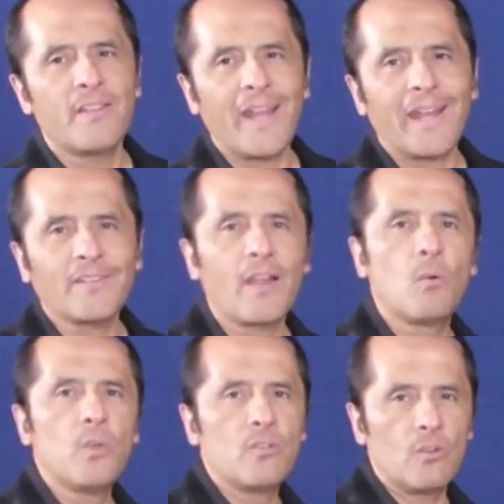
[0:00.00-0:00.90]
That's
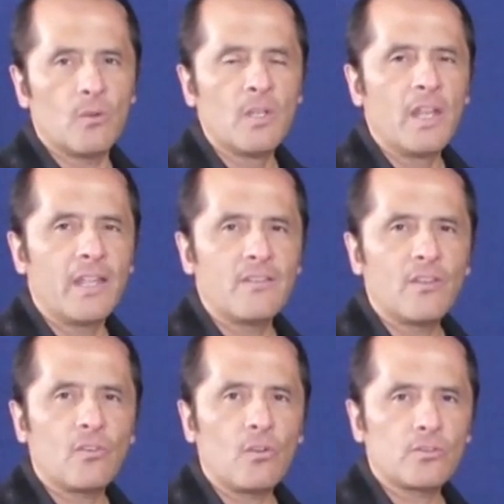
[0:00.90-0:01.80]
how we do. And
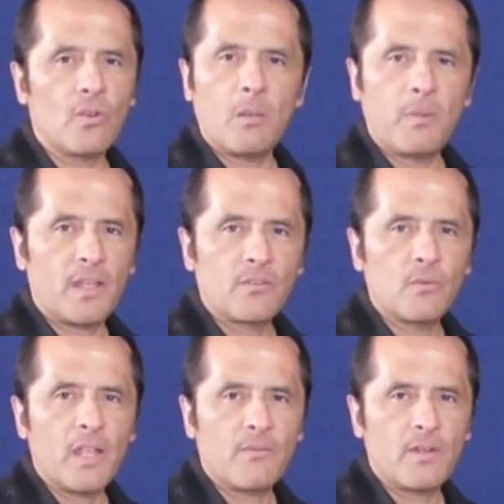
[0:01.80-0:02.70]
this also applies
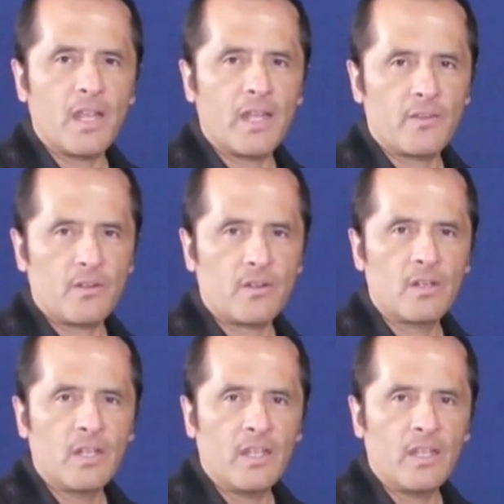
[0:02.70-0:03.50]
to every other